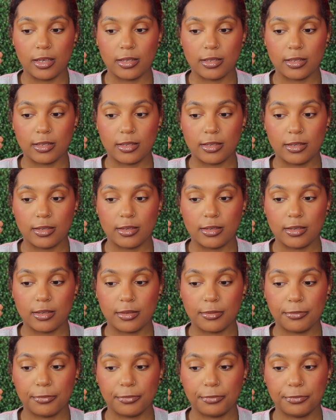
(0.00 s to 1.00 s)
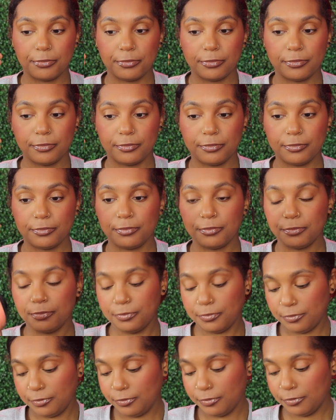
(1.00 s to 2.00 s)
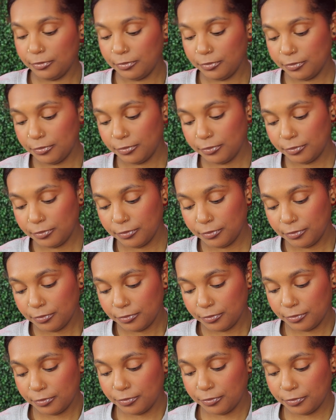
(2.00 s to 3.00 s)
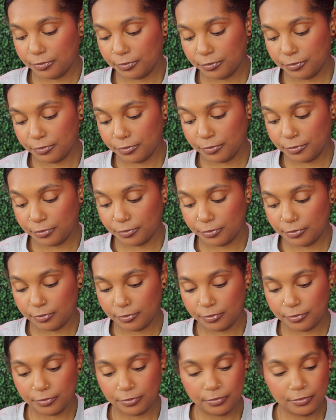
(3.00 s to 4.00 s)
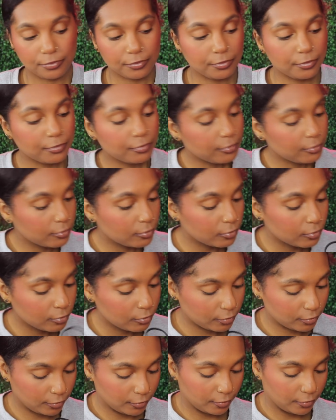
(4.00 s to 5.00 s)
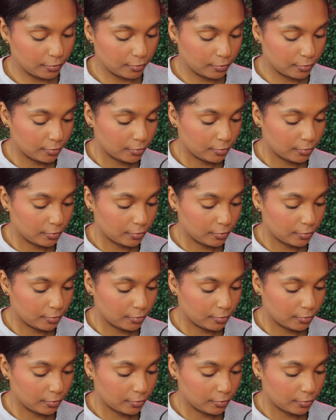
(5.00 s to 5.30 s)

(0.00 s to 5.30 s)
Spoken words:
[no speech]